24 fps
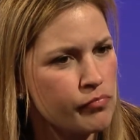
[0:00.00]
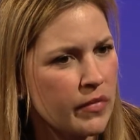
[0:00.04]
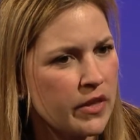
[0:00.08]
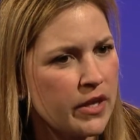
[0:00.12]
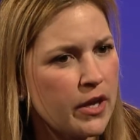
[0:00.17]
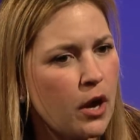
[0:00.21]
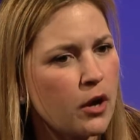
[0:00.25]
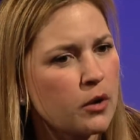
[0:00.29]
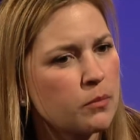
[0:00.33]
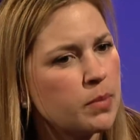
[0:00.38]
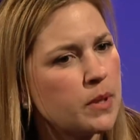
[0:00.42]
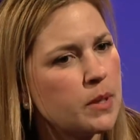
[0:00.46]

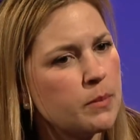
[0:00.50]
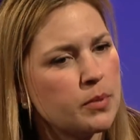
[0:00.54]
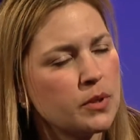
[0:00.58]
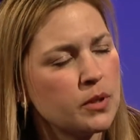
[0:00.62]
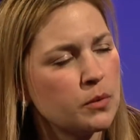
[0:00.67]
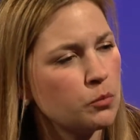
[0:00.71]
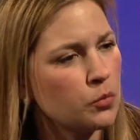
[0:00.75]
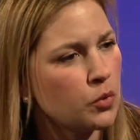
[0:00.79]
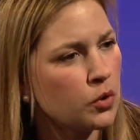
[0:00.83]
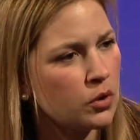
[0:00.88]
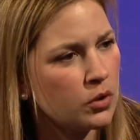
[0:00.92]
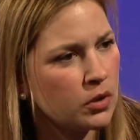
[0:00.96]
young people
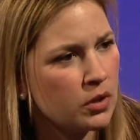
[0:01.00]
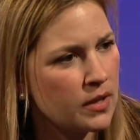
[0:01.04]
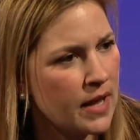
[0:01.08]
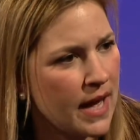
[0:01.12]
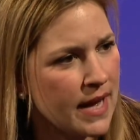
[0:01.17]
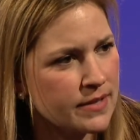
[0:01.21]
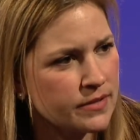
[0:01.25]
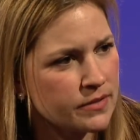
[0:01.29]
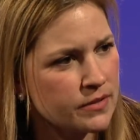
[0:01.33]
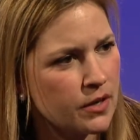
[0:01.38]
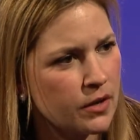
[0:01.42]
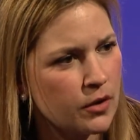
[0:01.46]
in rural
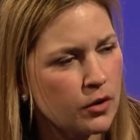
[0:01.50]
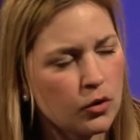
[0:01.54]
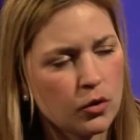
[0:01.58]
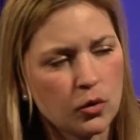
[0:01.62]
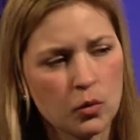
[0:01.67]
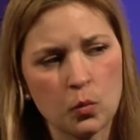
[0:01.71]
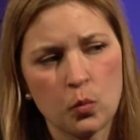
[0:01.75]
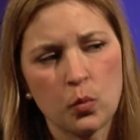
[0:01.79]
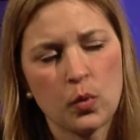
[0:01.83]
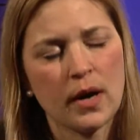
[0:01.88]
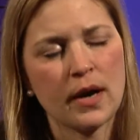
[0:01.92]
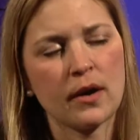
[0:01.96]
Alaska are
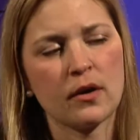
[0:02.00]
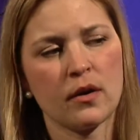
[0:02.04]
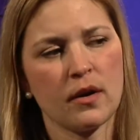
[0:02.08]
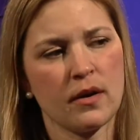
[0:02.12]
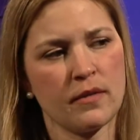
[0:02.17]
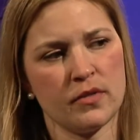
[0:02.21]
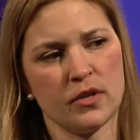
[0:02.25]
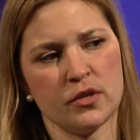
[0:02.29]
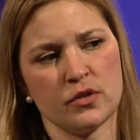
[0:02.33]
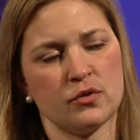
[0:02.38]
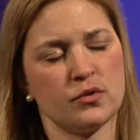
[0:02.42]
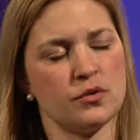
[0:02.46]
aware
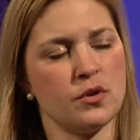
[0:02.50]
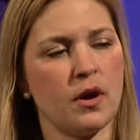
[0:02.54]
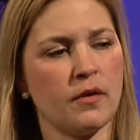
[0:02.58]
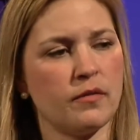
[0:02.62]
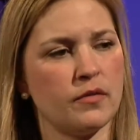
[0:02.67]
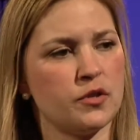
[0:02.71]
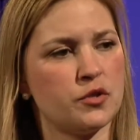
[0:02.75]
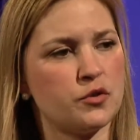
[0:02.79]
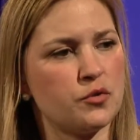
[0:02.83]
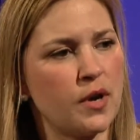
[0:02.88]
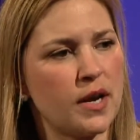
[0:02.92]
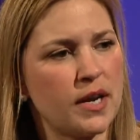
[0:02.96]
of
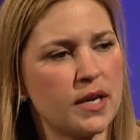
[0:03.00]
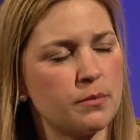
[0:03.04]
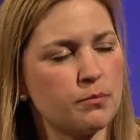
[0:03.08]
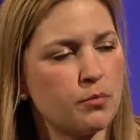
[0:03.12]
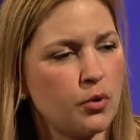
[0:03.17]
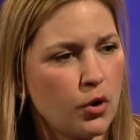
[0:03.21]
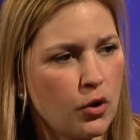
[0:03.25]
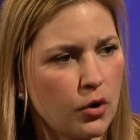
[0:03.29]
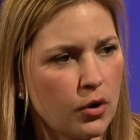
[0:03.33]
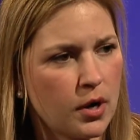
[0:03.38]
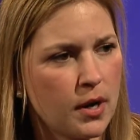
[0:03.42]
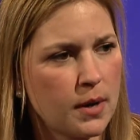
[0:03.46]
the training
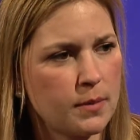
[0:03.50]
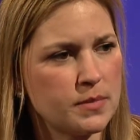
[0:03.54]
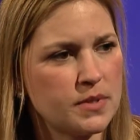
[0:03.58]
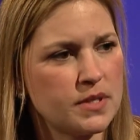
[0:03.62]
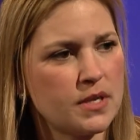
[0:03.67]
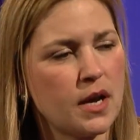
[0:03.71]
programs,